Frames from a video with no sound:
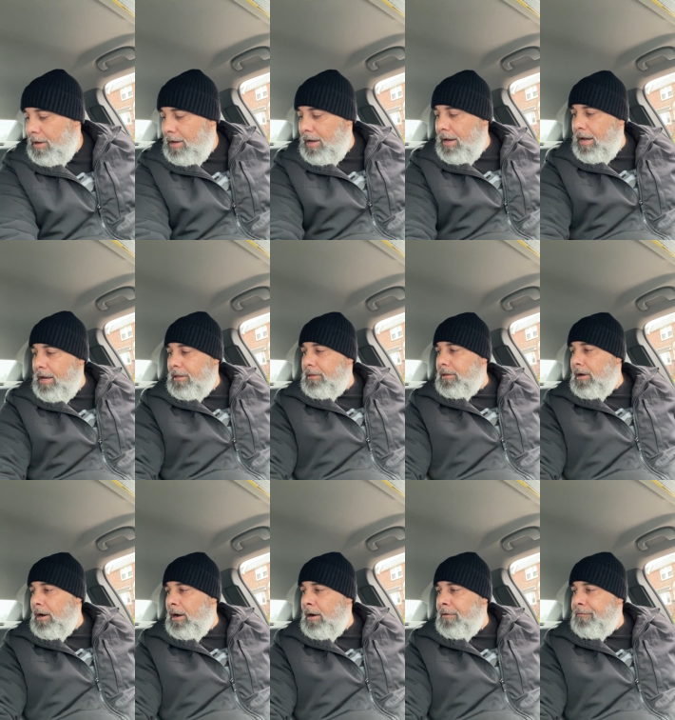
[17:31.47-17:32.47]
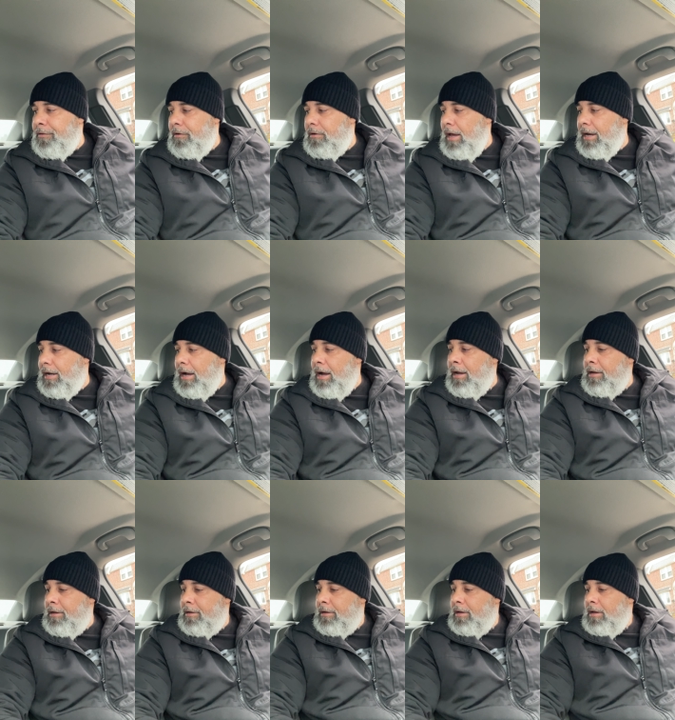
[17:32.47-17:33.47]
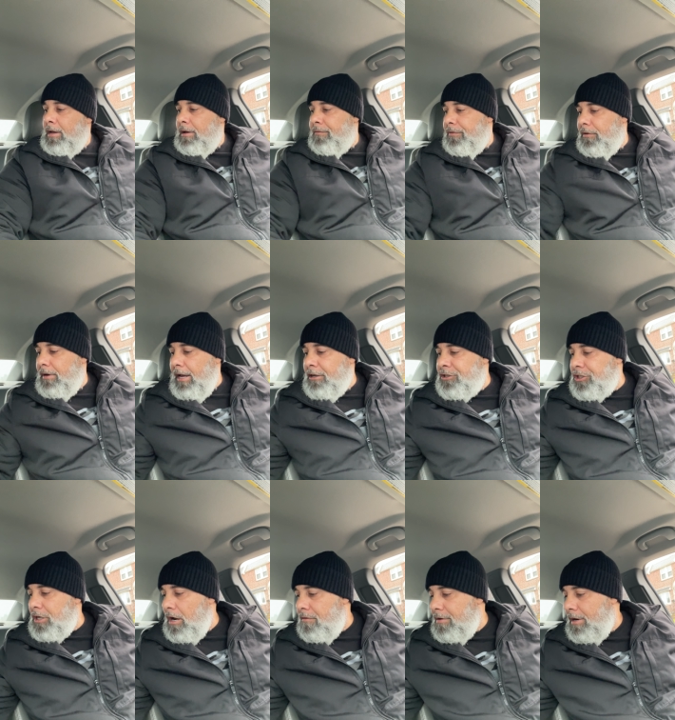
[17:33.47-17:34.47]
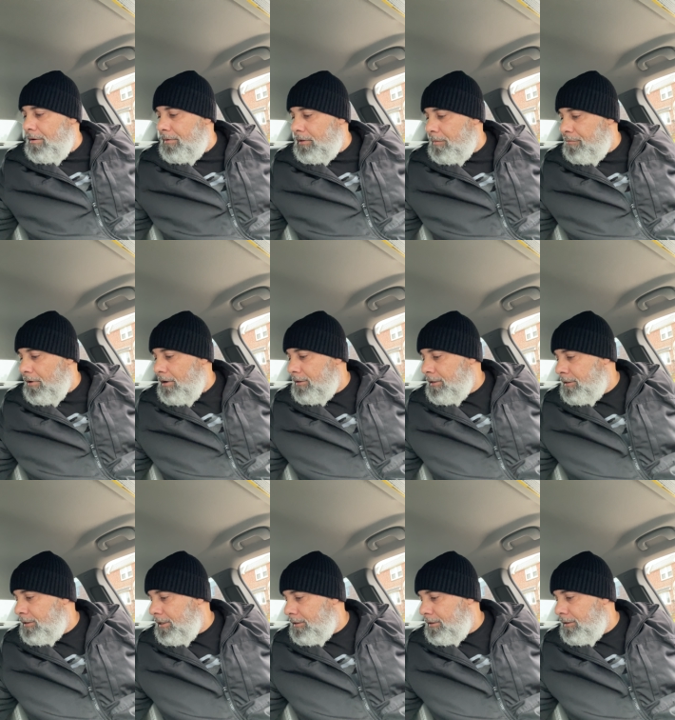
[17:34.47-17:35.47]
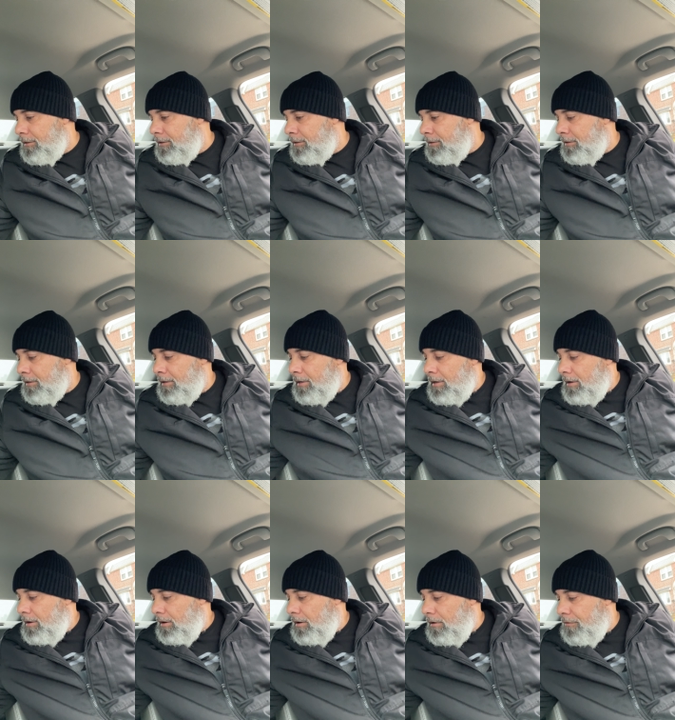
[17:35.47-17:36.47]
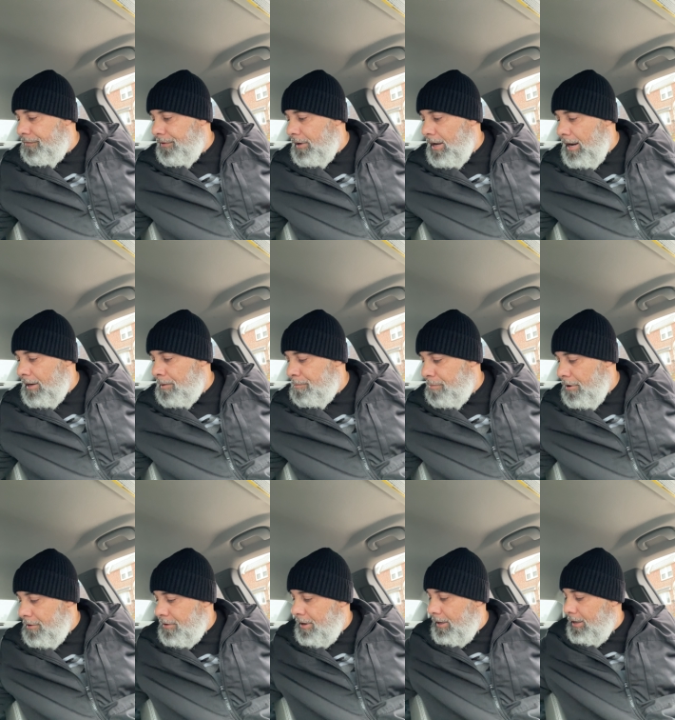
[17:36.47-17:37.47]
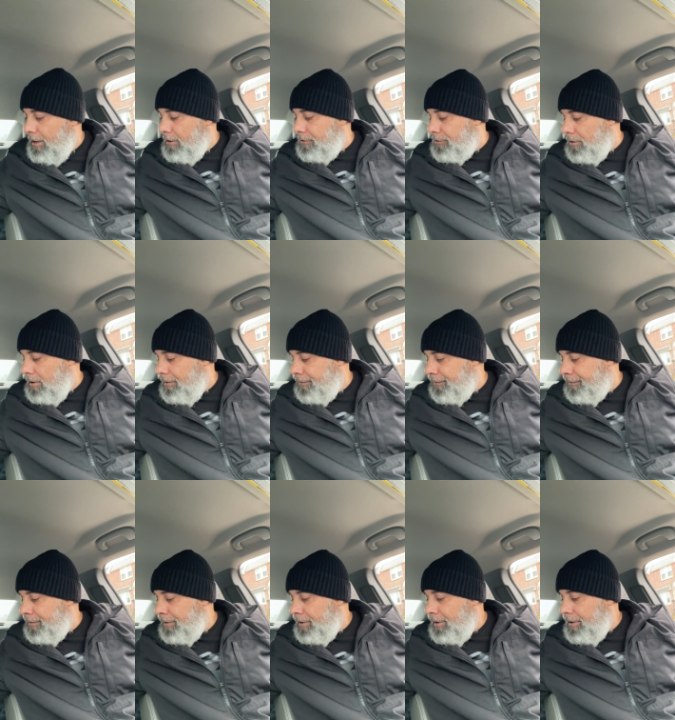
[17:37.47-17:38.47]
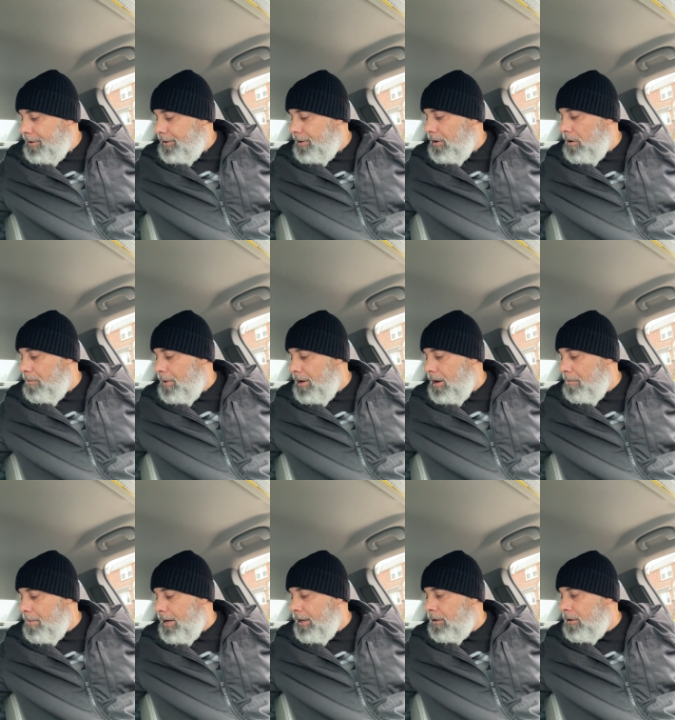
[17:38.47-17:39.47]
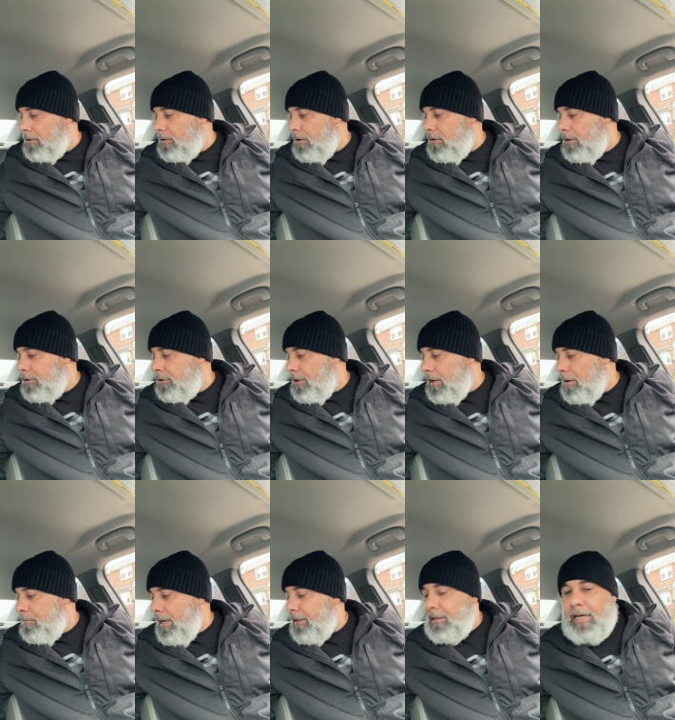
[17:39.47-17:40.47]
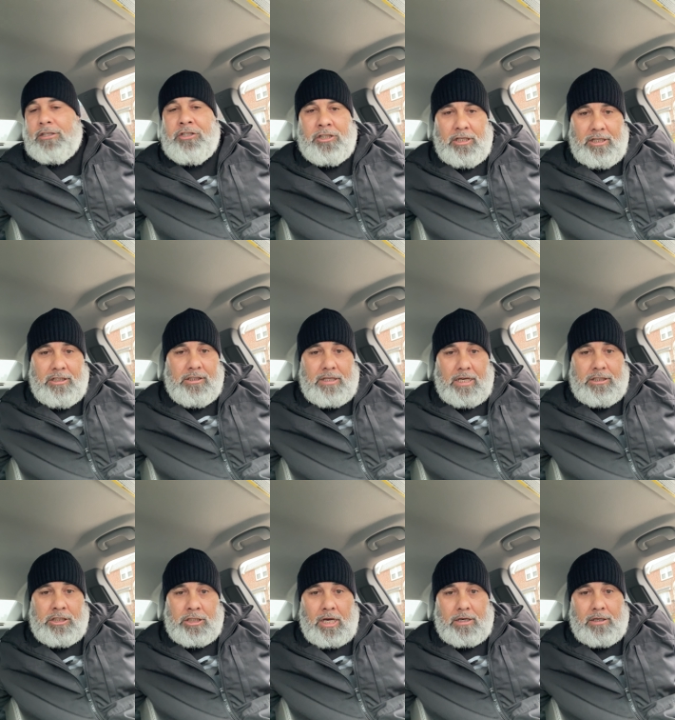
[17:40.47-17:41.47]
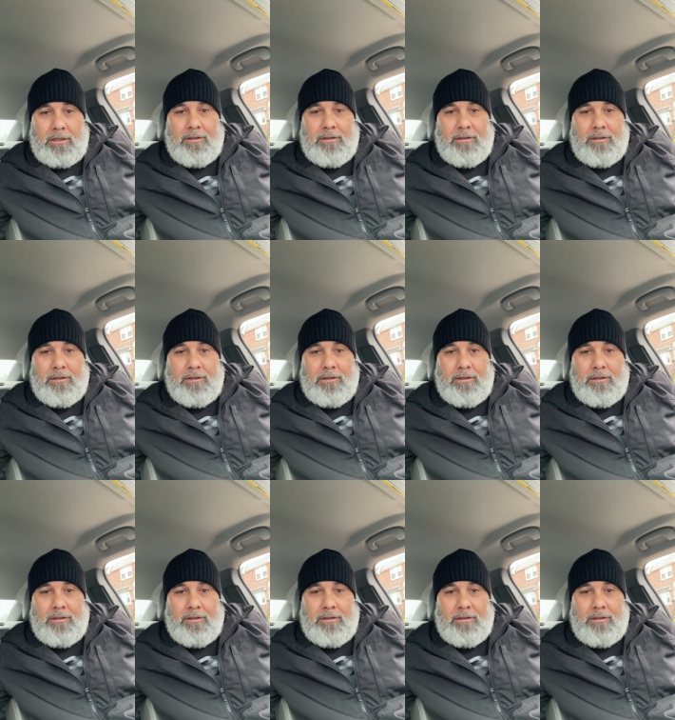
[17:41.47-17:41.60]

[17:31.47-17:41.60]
and uh, feel like I feel like sharing it with the brothers and sisters. Hopefully, I didn't burn your ears off. You know me, I'm making a donut, trying to make that cheese, that cheddar.